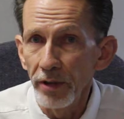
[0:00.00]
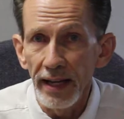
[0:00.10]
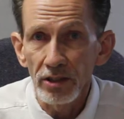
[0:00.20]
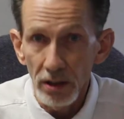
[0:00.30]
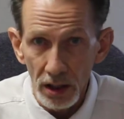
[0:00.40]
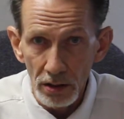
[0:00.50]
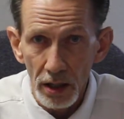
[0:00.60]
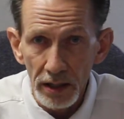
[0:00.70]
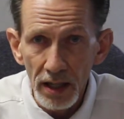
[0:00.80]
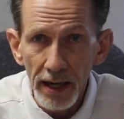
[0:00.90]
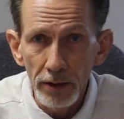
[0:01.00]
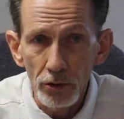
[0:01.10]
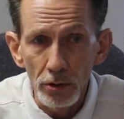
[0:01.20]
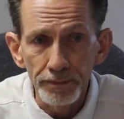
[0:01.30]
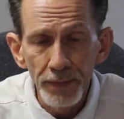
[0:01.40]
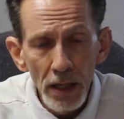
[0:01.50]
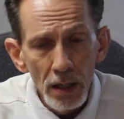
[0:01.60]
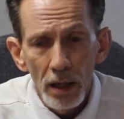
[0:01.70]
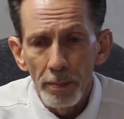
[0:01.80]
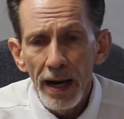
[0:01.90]
nasty things like cancer.
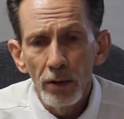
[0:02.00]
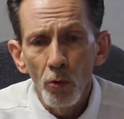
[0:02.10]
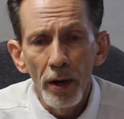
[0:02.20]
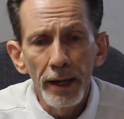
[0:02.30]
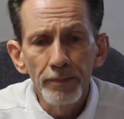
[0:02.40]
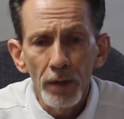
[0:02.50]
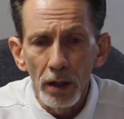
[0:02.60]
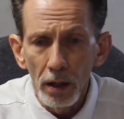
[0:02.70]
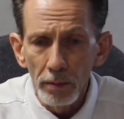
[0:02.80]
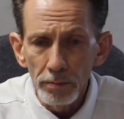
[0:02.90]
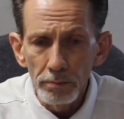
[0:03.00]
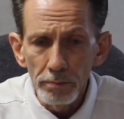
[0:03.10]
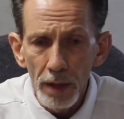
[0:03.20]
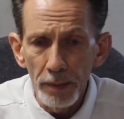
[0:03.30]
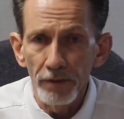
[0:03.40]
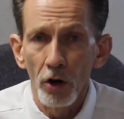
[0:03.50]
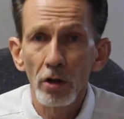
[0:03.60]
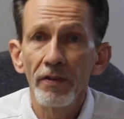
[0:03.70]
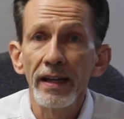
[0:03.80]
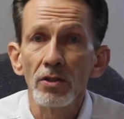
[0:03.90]
And by the way, maybe you've
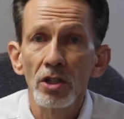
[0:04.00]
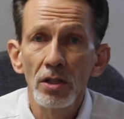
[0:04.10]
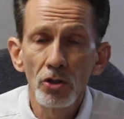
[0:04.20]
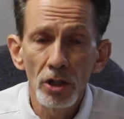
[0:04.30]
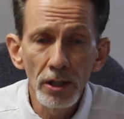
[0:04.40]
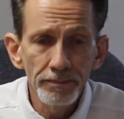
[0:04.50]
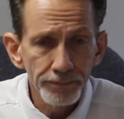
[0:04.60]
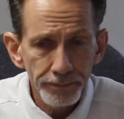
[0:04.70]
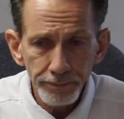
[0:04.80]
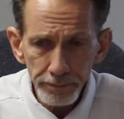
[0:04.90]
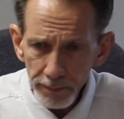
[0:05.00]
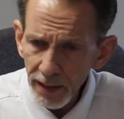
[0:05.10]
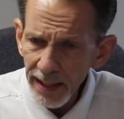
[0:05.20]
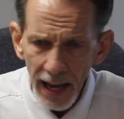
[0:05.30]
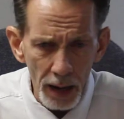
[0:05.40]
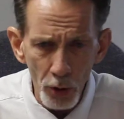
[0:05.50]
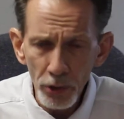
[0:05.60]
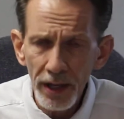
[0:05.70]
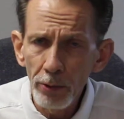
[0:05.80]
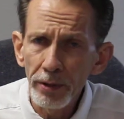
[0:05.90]
heard of HCG. I'm
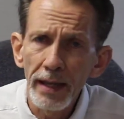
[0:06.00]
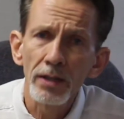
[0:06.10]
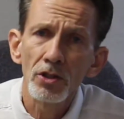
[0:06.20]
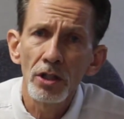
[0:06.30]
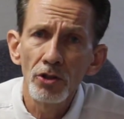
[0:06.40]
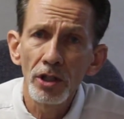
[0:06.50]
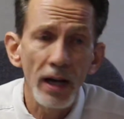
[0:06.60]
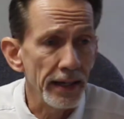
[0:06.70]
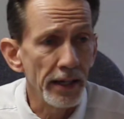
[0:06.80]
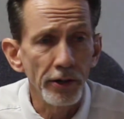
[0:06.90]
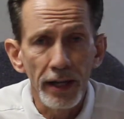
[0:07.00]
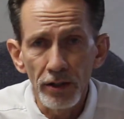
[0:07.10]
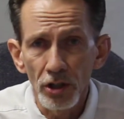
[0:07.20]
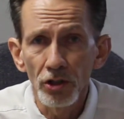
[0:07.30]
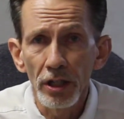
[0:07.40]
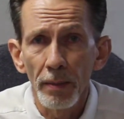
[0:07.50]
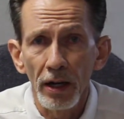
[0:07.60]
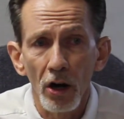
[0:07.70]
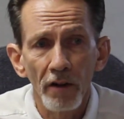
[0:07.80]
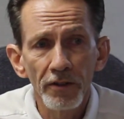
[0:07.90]
okay with HCG. I carry HCG at
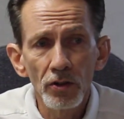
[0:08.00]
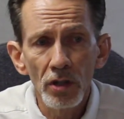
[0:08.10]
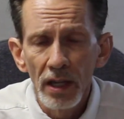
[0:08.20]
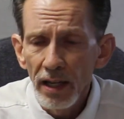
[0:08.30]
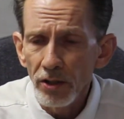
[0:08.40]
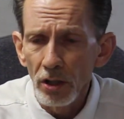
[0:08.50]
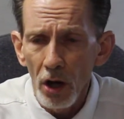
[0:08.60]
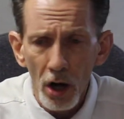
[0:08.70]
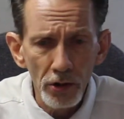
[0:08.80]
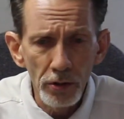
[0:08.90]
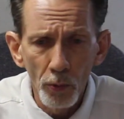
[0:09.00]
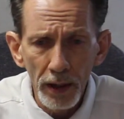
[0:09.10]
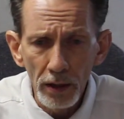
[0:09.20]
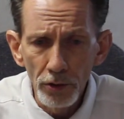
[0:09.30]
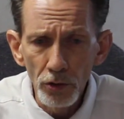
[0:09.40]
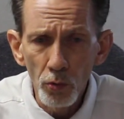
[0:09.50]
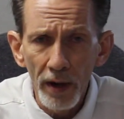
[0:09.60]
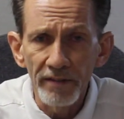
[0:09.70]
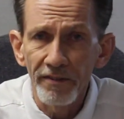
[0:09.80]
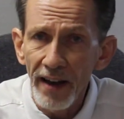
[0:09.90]
my office. It's an awesome way to lose
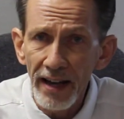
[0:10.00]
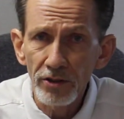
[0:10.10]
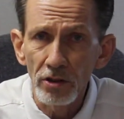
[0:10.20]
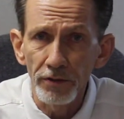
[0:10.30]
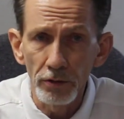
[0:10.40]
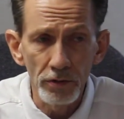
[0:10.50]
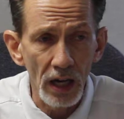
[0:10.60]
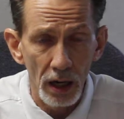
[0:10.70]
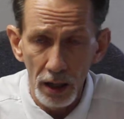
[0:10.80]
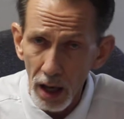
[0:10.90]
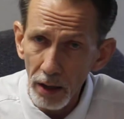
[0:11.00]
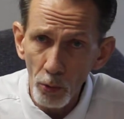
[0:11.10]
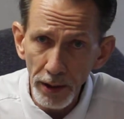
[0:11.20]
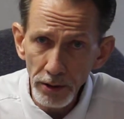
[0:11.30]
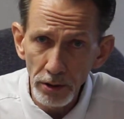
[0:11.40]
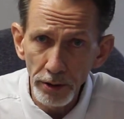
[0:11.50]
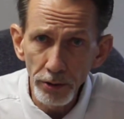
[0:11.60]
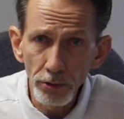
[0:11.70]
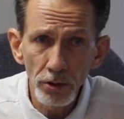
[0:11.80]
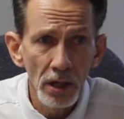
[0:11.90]
weight fast if you've got a lot of weight to
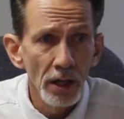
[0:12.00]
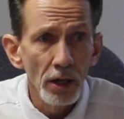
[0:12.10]
lose.